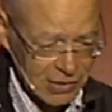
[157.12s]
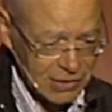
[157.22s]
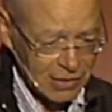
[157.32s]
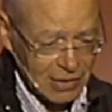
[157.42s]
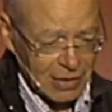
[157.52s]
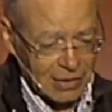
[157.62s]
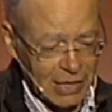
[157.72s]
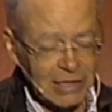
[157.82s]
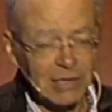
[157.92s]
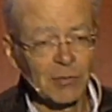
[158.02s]
this.
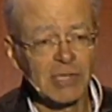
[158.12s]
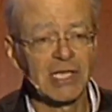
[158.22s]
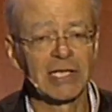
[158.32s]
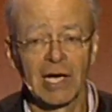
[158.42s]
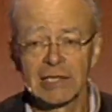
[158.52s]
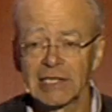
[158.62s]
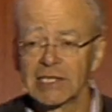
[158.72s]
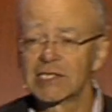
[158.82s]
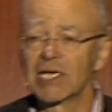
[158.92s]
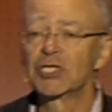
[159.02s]
Leckie was a
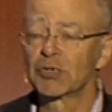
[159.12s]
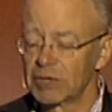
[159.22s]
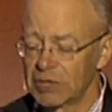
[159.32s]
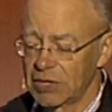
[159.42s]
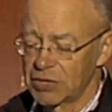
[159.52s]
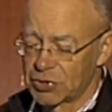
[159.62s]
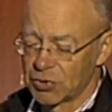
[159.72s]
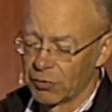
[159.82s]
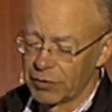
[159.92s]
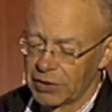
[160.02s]
19th century
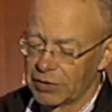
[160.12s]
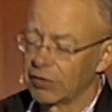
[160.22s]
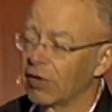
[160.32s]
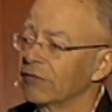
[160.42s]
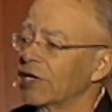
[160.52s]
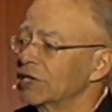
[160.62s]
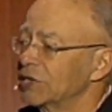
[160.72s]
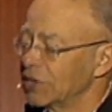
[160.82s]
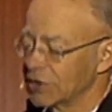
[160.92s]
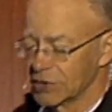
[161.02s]
historian of
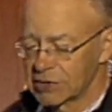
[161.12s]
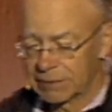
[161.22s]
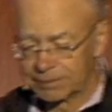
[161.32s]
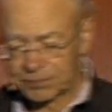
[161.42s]
ideas.